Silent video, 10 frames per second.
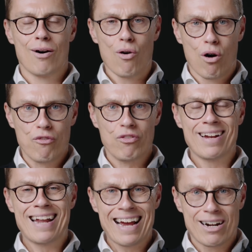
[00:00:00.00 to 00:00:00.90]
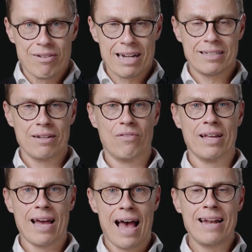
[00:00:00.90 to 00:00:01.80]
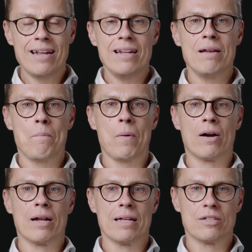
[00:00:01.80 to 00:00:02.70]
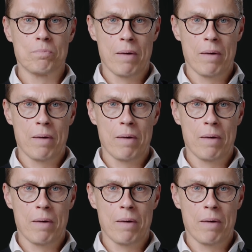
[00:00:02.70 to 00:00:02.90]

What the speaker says: often aggressively and in an imperialist